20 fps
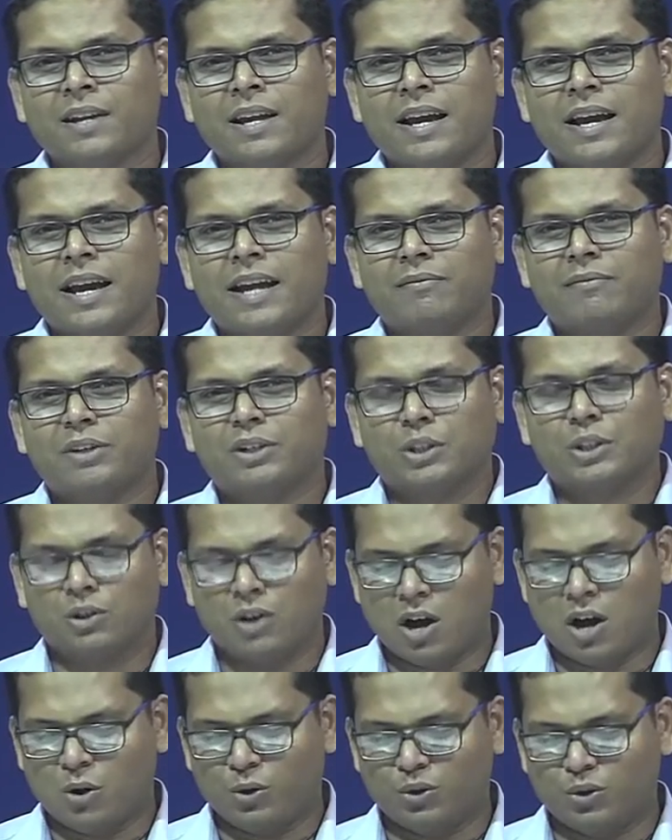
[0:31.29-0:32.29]
And we saw
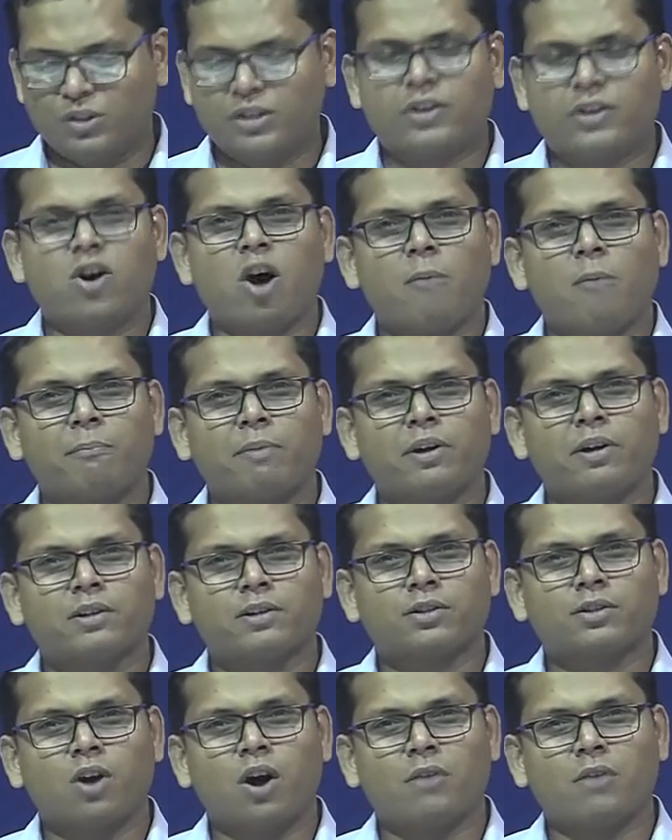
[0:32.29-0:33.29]
how using the corpus
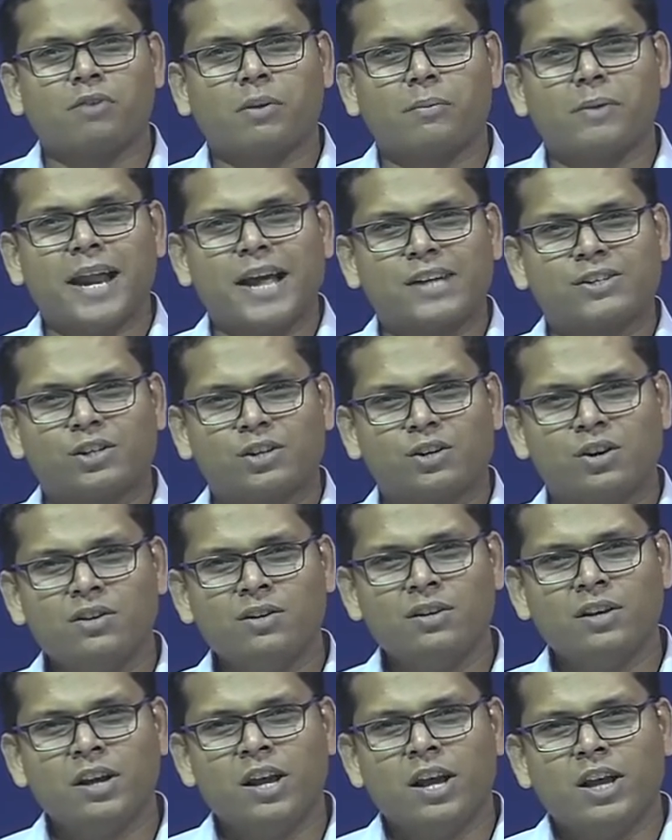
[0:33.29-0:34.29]
or from a lexicon
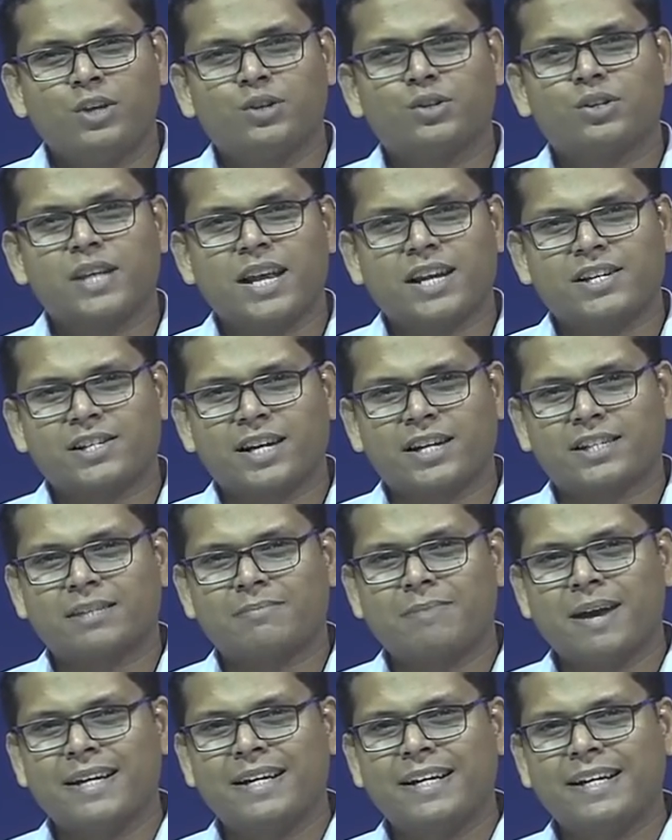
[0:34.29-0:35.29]
you can extract
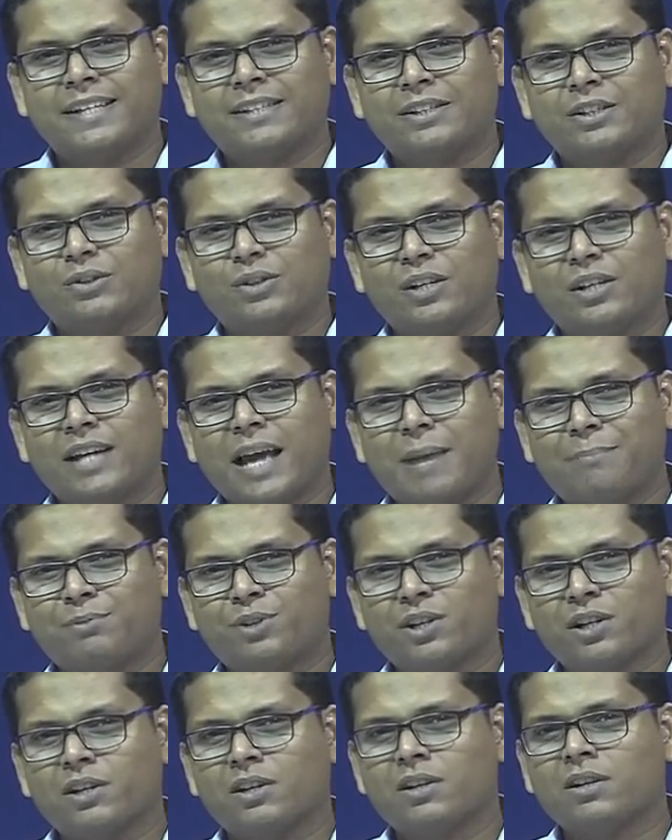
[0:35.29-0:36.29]
semantics, you can
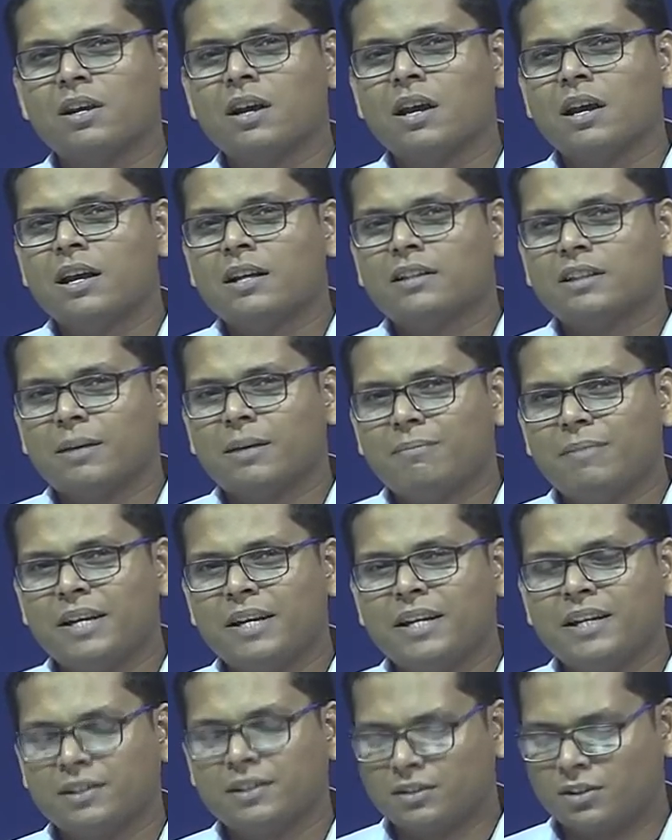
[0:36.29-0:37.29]
capture the
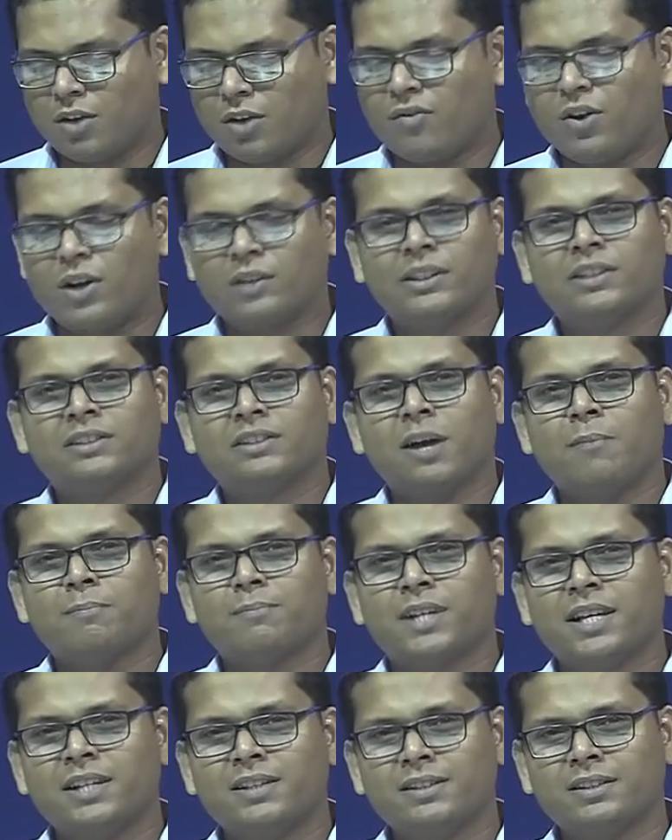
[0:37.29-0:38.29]
meanings of words in some
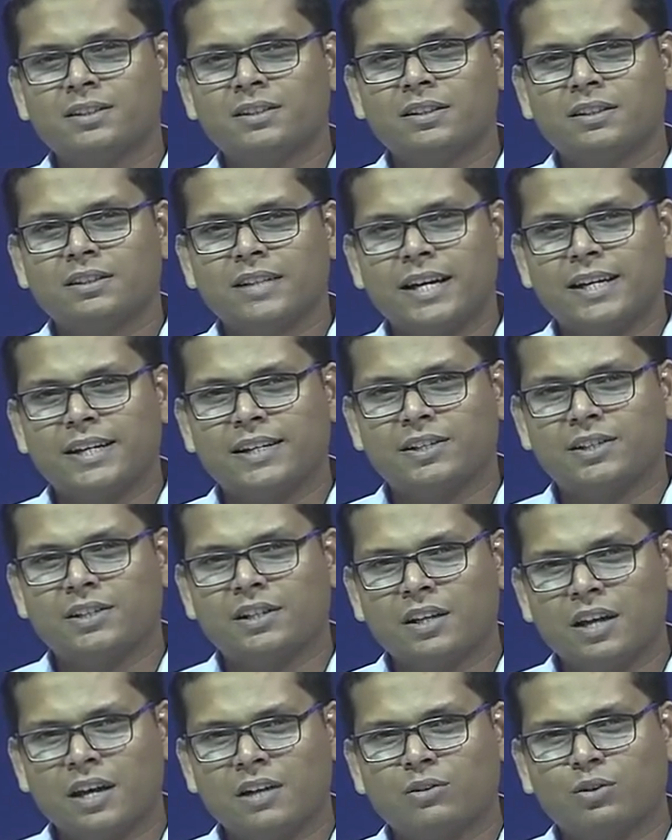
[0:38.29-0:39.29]
sense, that is
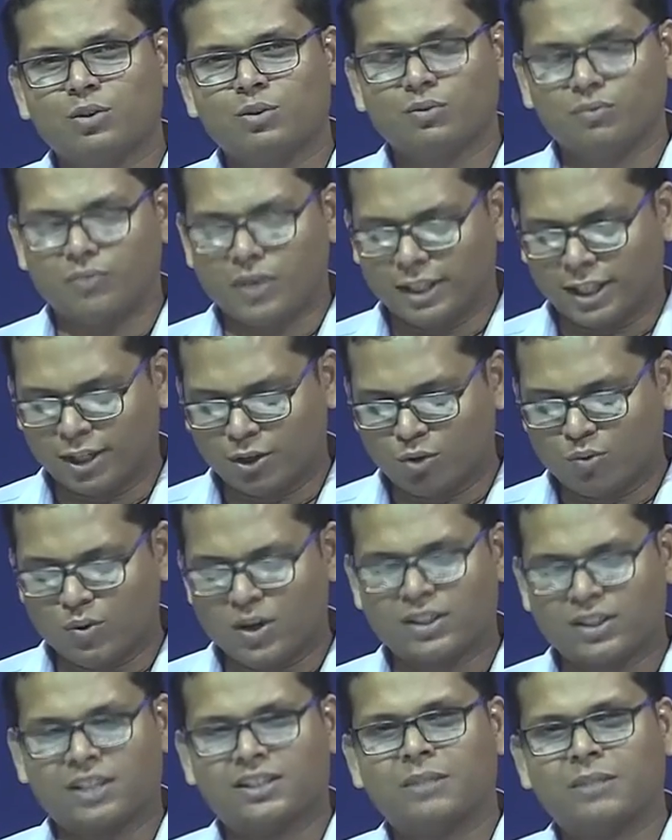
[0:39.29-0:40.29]
whether two
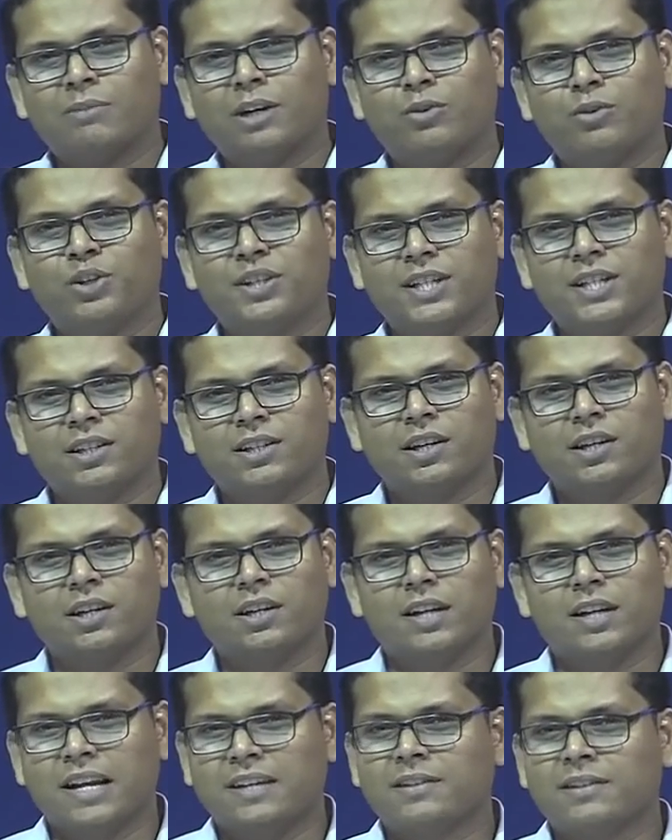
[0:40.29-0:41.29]
words are similar to each
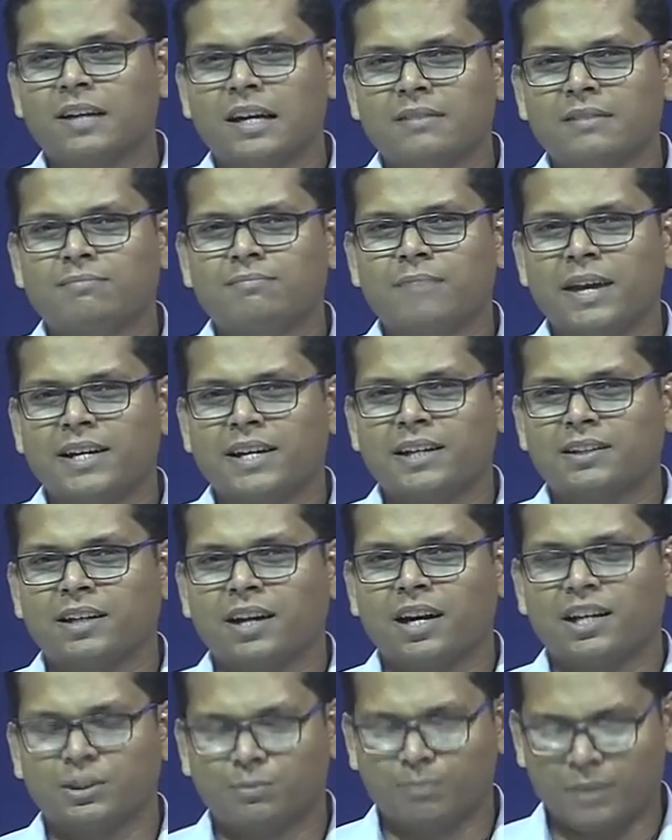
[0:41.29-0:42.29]
other and many other
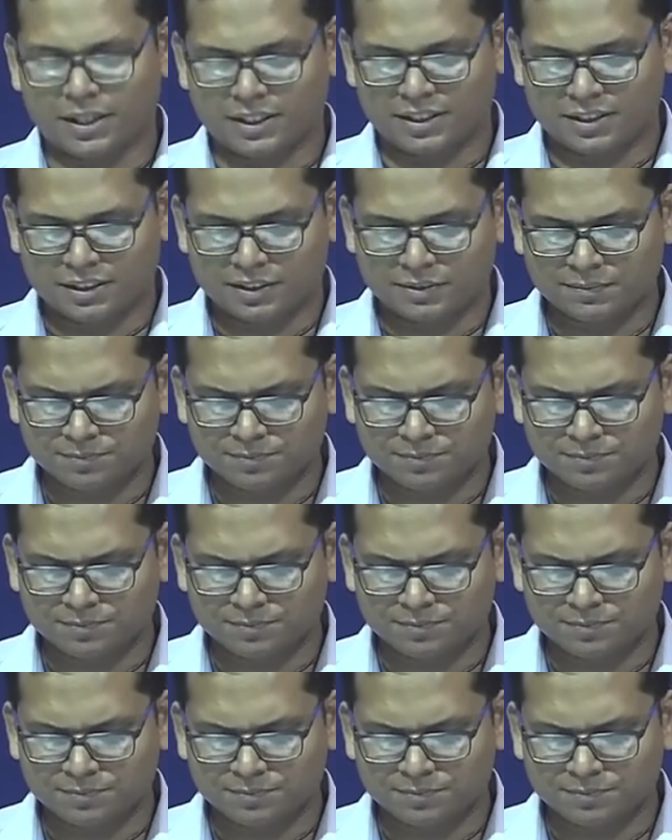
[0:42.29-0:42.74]
aspects.